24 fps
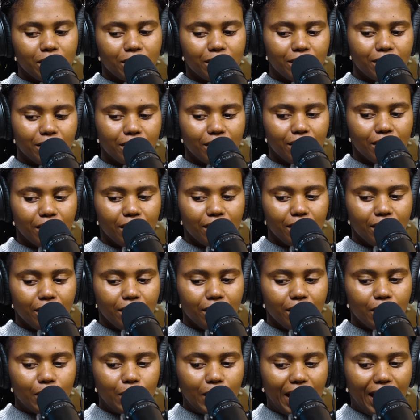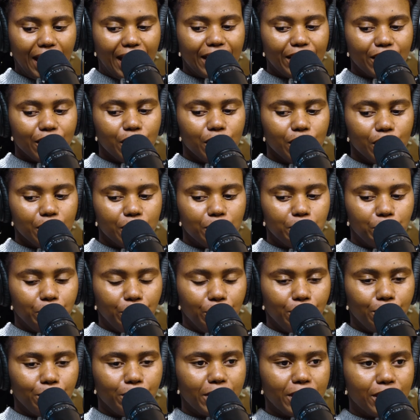is I could
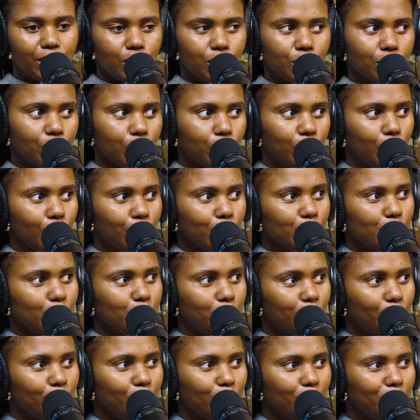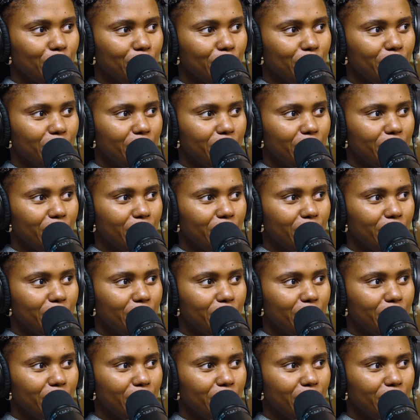preach the gospel,